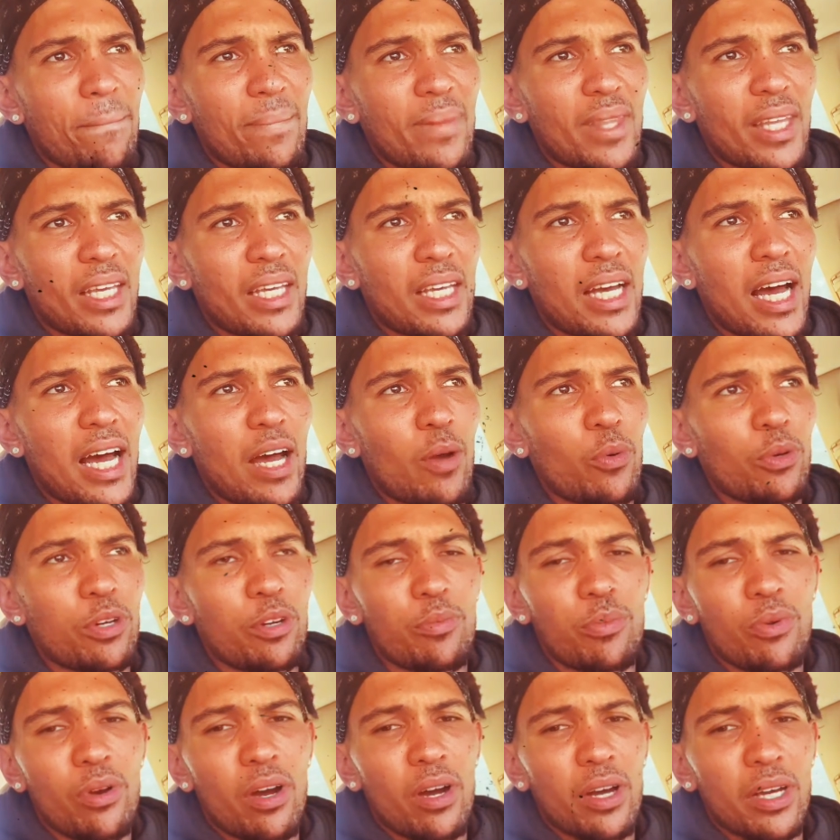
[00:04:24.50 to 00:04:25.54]
God wouldn't have
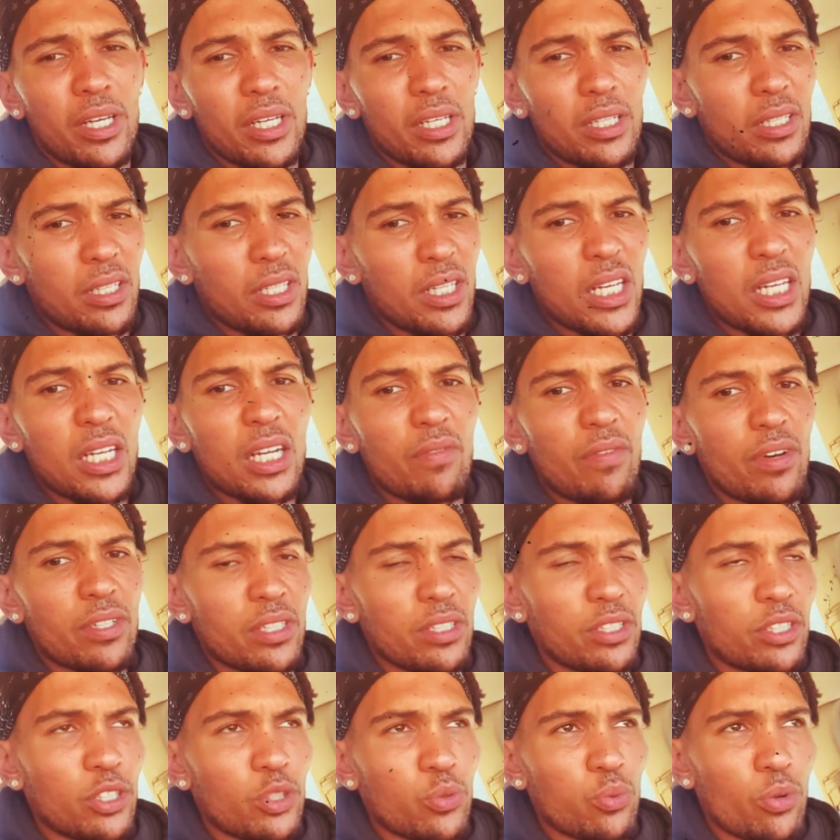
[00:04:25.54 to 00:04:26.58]
brought any of us
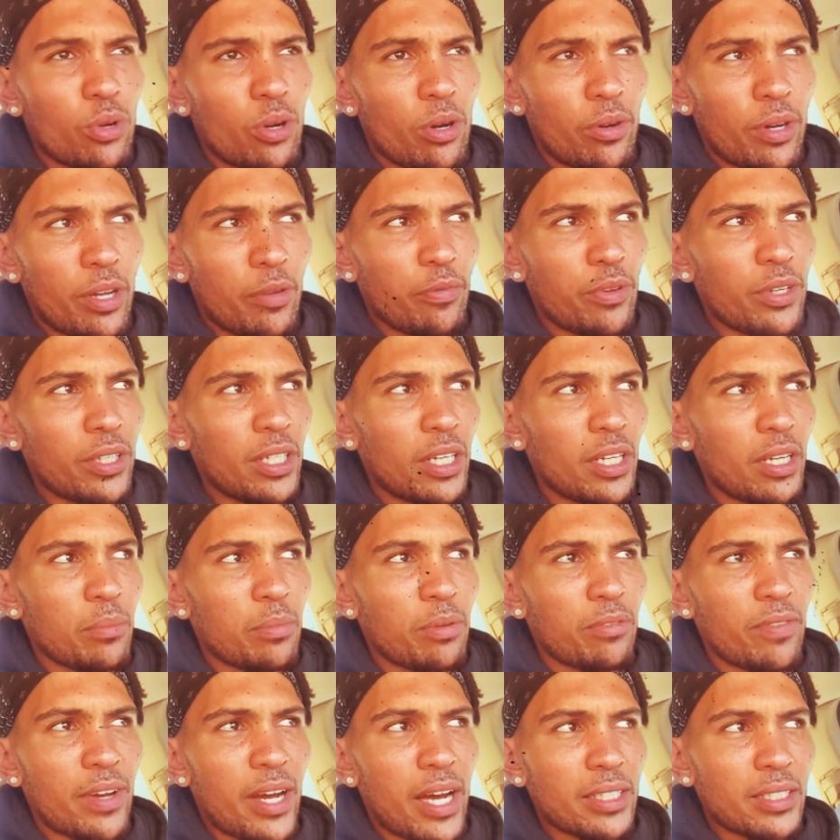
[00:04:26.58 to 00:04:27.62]
into this world if we didn't
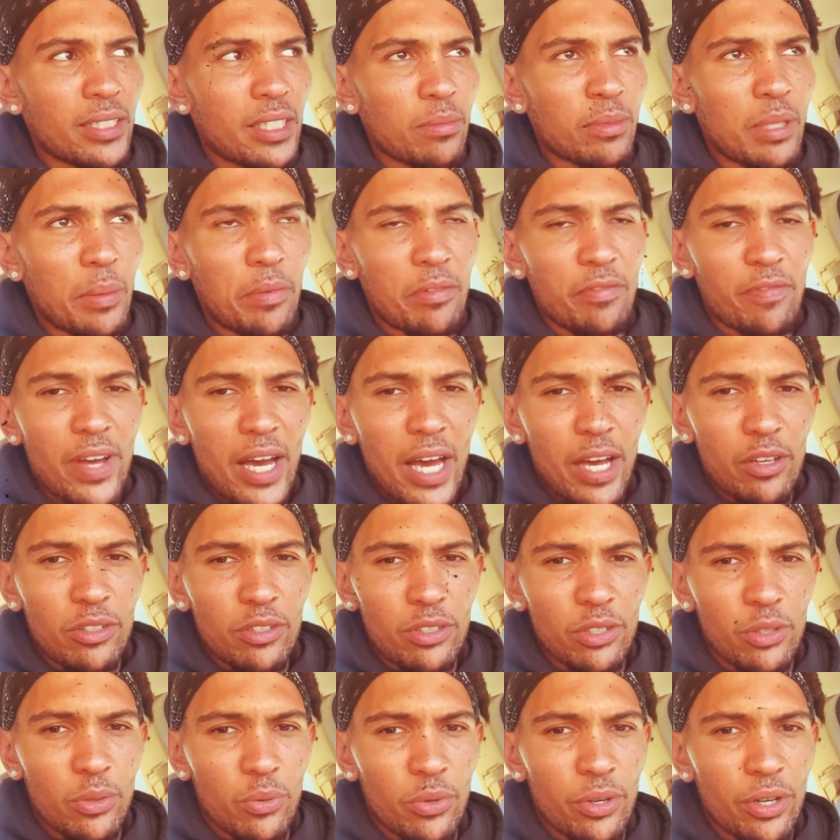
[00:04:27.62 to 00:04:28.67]
provide some type of value to
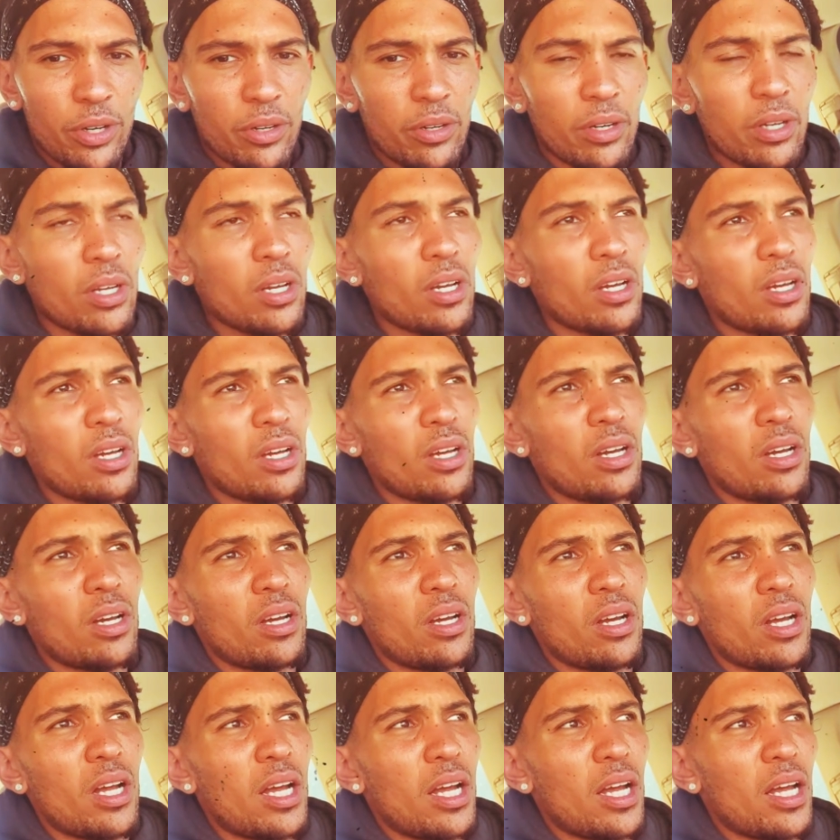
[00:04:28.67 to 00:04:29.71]
the world.
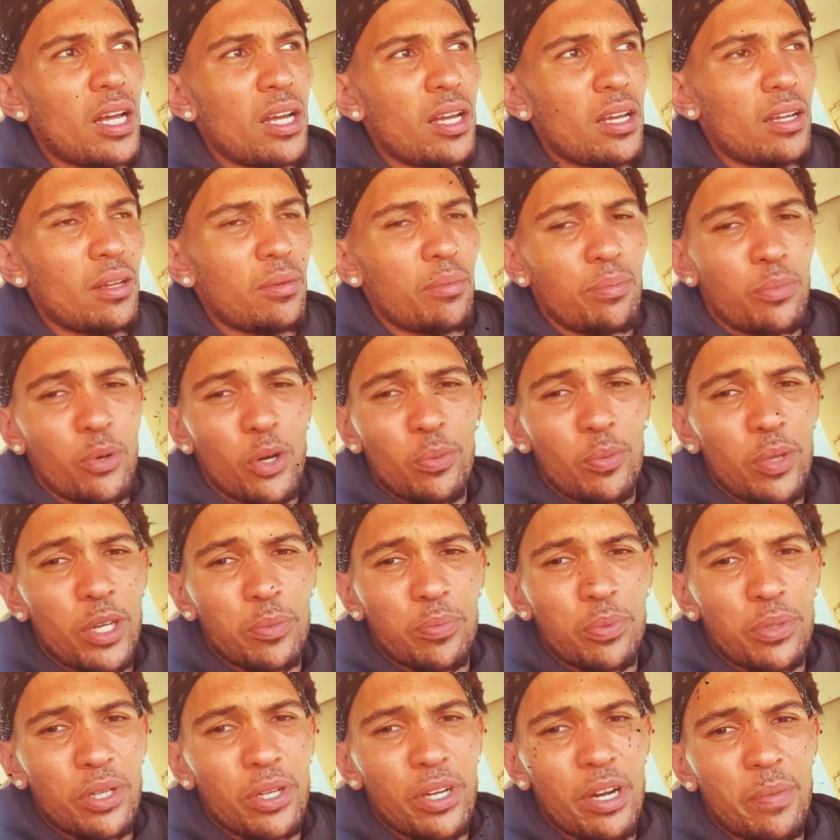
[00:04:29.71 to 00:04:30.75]
Point blank
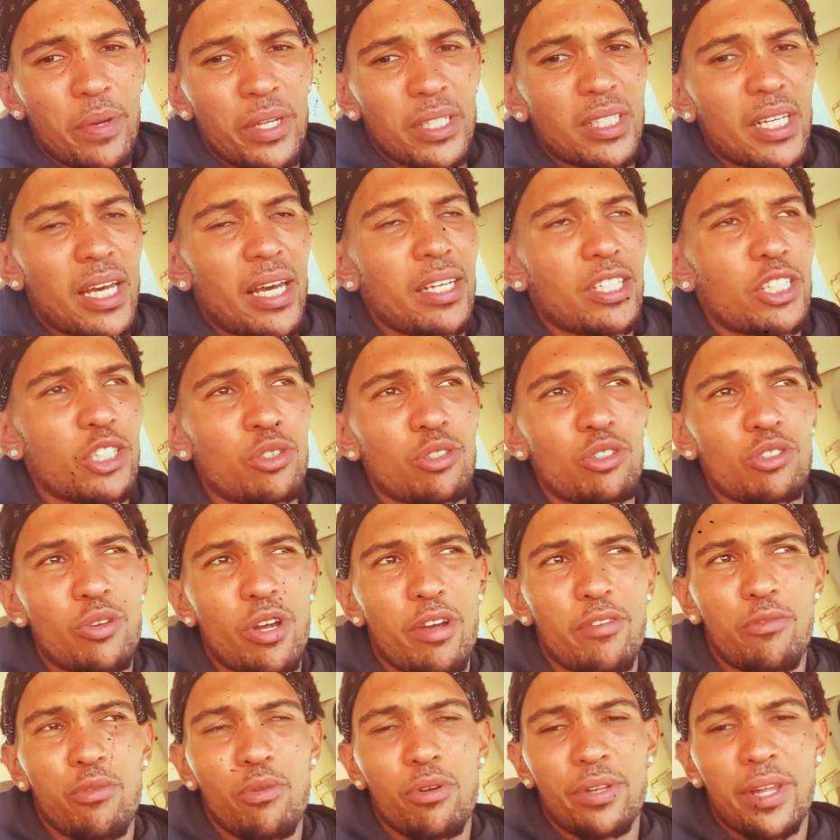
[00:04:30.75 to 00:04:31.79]
period. I mean, it's
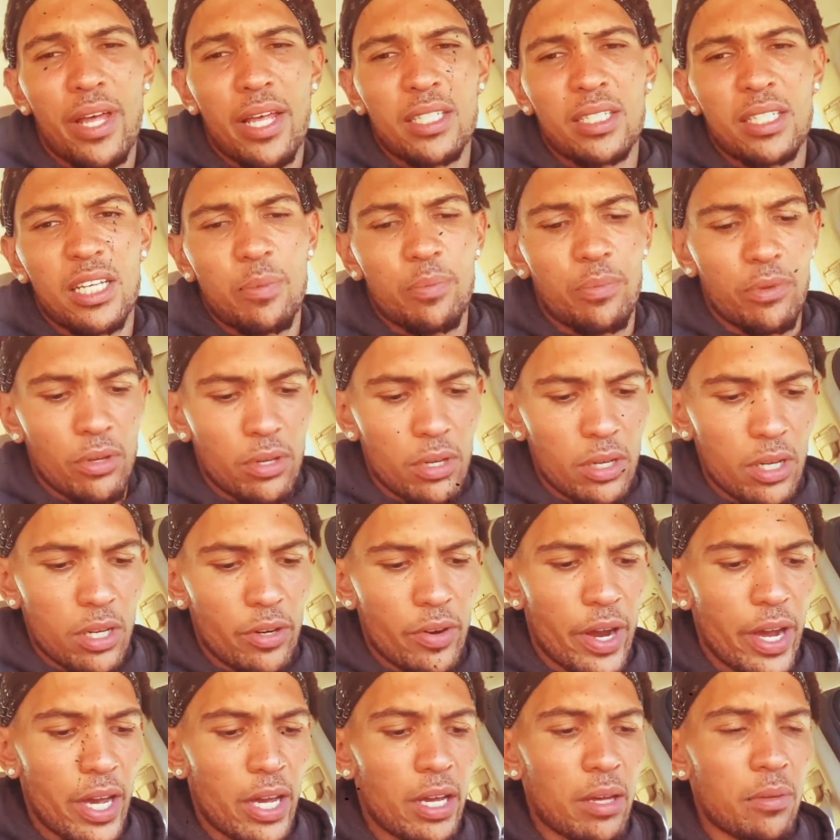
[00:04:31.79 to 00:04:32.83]
straightforward, that simple,
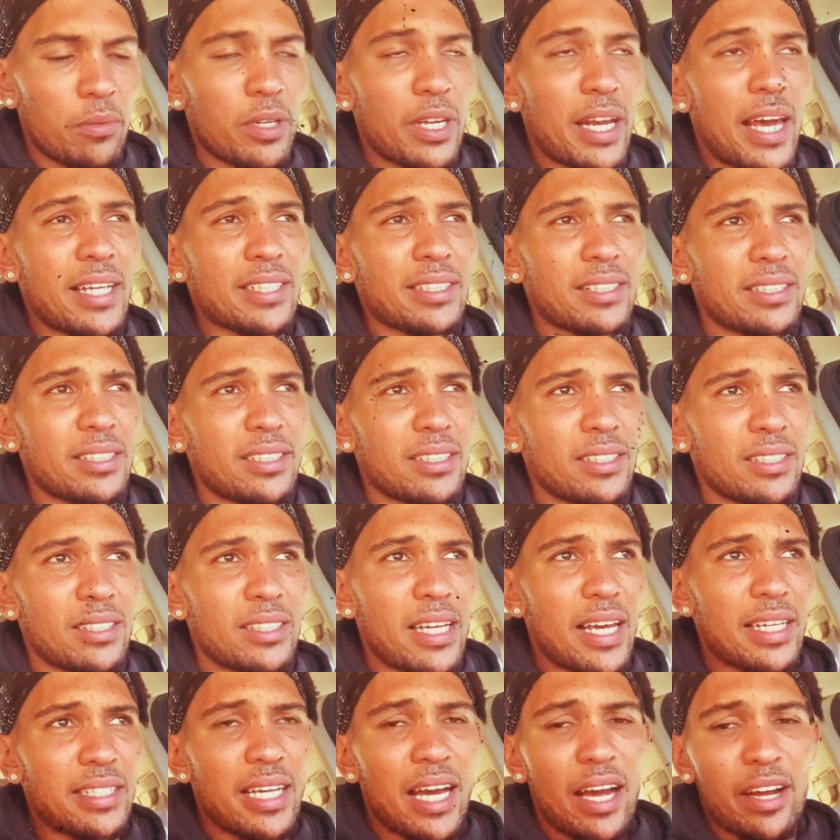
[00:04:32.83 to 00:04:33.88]
right? I mean, as
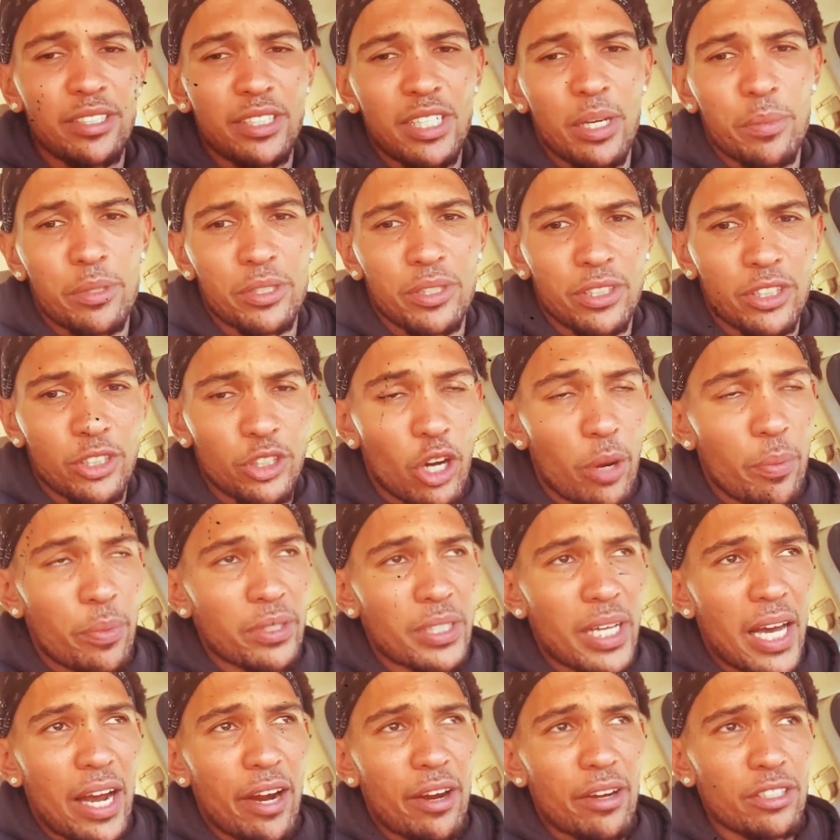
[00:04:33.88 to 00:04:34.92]
iron sharpens
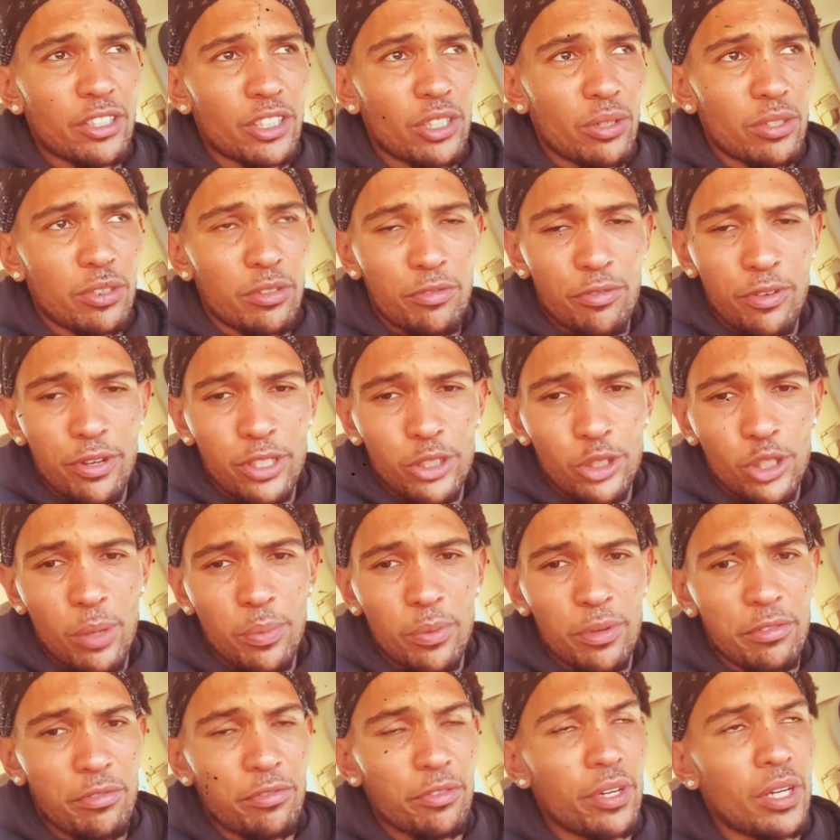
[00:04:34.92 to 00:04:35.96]
iron, so does a friend
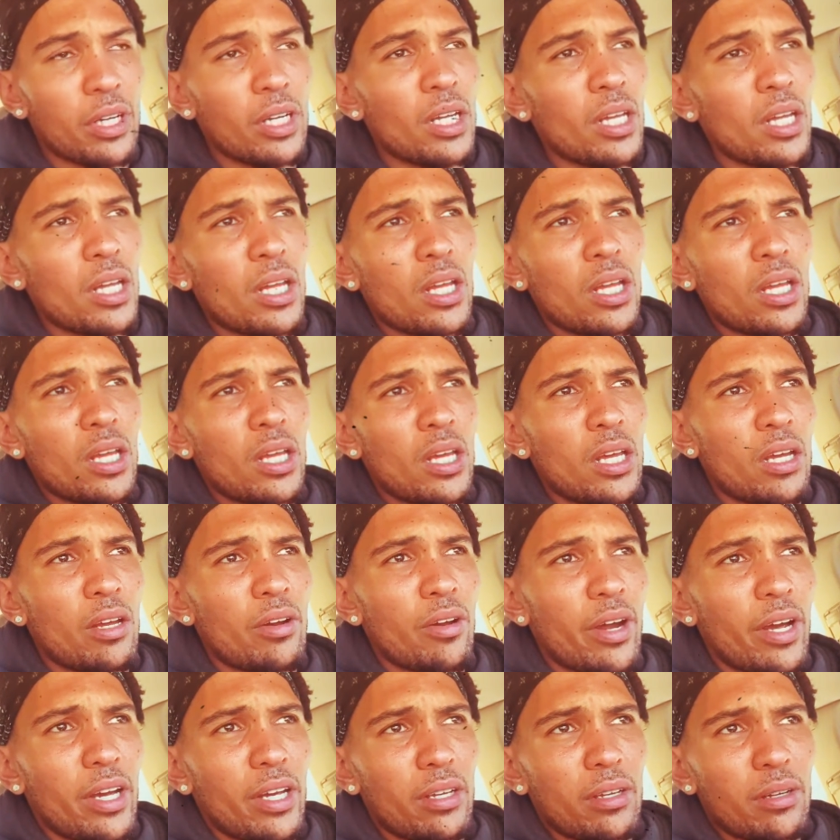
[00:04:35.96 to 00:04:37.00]
sharpen a friend,
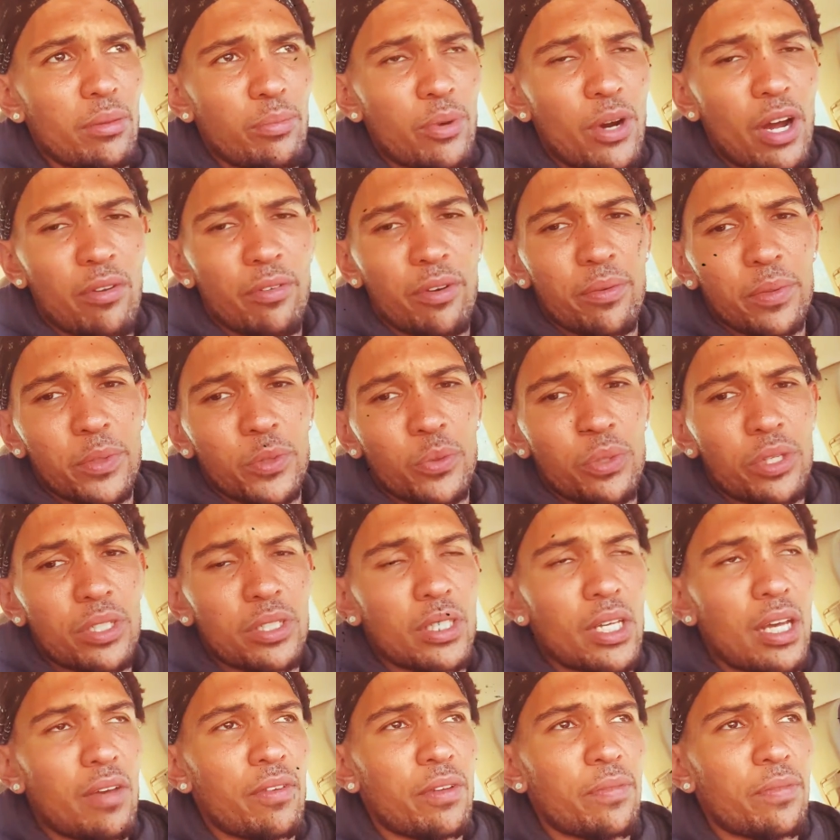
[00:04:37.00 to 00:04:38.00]
right? Proverbs 27.